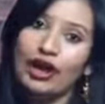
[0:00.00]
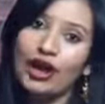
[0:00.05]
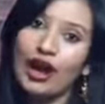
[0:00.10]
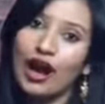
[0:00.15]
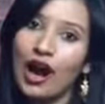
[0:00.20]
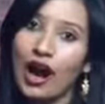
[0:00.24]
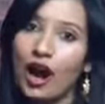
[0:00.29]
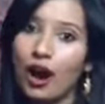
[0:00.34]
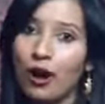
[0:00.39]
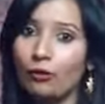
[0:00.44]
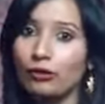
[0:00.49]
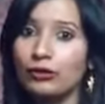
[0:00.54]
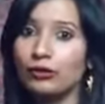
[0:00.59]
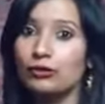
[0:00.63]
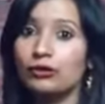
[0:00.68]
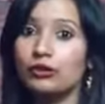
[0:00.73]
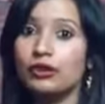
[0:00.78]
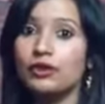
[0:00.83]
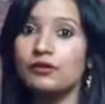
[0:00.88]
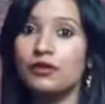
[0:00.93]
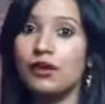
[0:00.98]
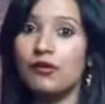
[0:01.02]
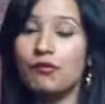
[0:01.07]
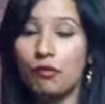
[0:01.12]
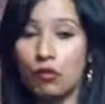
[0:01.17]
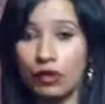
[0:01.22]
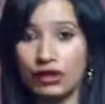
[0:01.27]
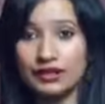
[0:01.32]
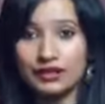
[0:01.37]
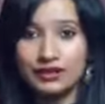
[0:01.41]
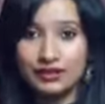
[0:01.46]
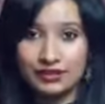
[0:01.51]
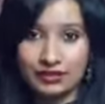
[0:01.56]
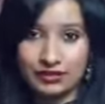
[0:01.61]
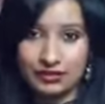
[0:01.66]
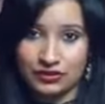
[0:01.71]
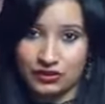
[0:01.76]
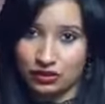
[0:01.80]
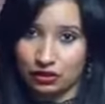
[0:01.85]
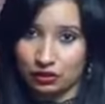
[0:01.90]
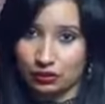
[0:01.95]
how you could have avoided the
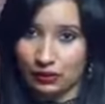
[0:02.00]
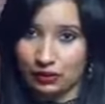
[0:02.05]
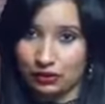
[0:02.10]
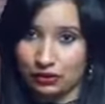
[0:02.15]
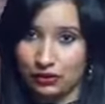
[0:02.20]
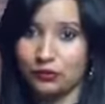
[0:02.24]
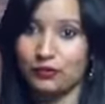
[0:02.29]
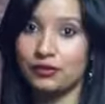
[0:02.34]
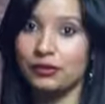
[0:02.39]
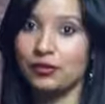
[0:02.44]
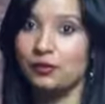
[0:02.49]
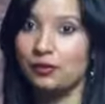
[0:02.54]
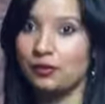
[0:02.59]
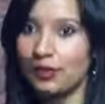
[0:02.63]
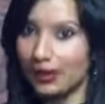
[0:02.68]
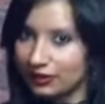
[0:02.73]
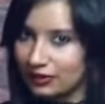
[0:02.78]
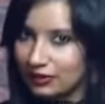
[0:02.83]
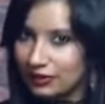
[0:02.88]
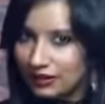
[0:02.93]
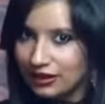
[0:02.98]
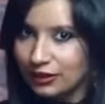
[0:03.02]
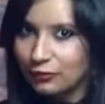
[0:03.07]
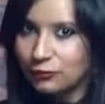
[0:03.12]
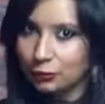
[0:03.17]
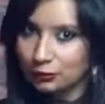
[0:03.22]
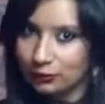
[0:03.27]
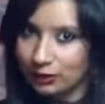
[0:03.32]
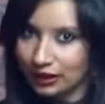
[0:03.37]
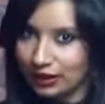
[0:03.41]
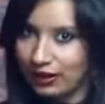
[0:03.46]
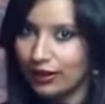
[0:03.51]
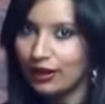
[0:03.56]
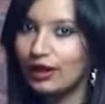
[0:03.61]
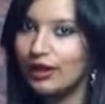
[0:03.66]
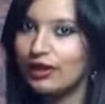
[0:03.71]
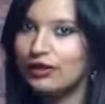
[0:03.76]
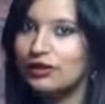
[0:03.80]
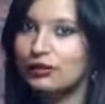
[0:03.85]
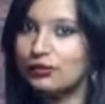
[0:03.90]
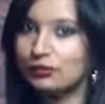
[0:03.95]
situation, the better thing would be
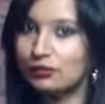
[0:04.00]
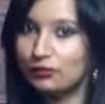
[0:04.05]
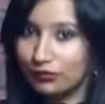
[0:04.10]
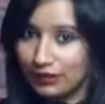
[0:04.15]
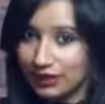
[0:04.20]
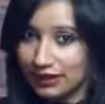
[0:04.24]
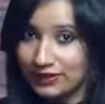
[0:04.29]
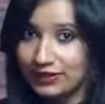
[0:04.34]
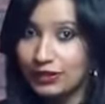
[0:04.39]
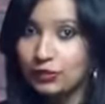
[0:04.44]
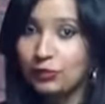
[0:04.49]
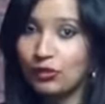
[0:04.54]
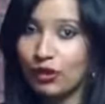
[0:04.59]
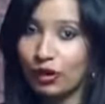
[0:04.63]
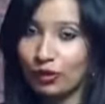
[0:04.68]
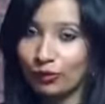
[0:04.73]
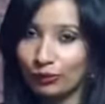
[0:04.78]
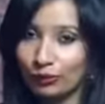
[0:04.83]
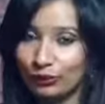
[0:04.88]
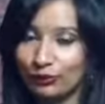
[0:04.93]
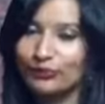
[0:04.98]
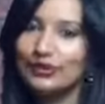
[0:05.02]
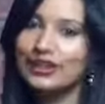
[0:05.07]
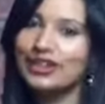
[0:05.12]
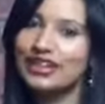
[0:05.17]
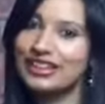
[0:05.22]
to face the problem,